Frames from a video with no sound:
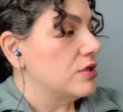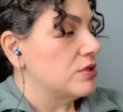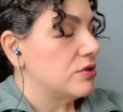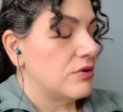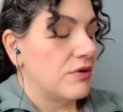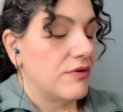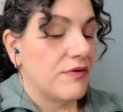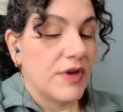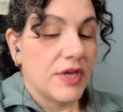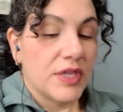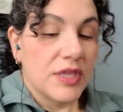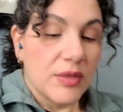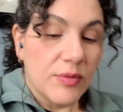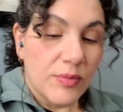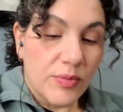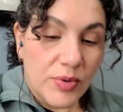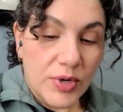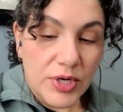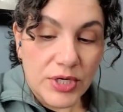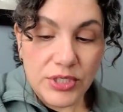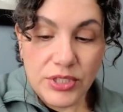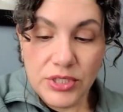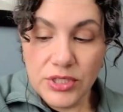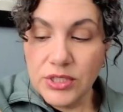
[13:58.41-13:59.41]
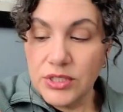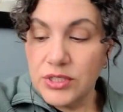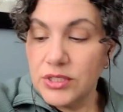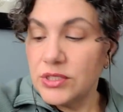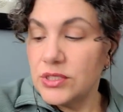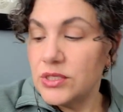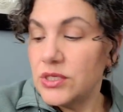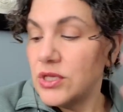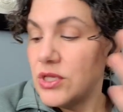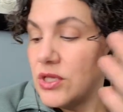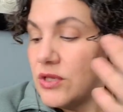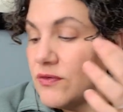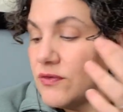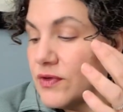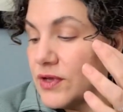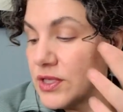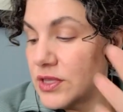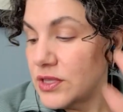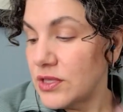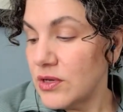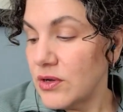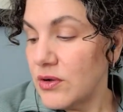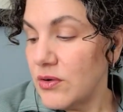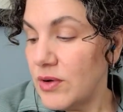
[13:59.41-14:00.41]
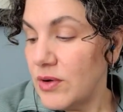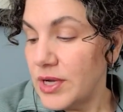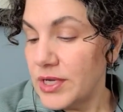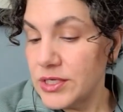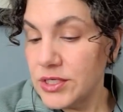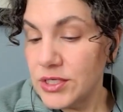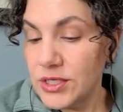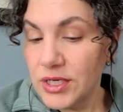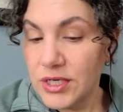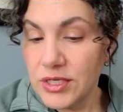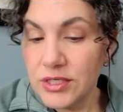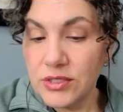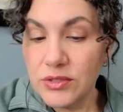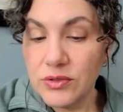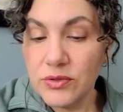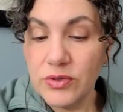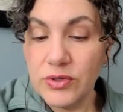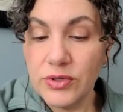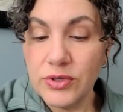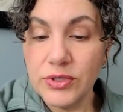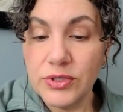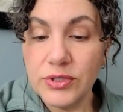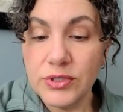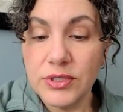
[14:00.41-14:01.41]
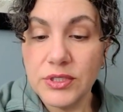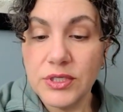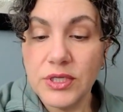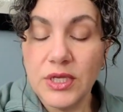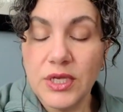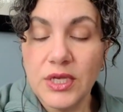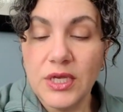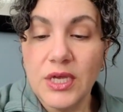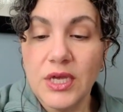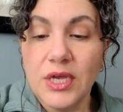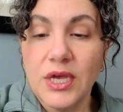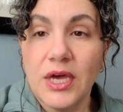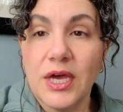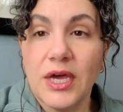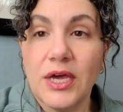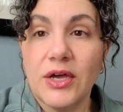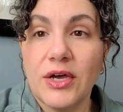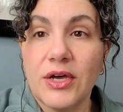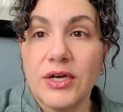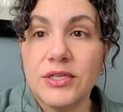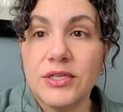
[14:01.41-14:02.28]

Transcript: So we've got the brushes, you've got the gua sha tools. I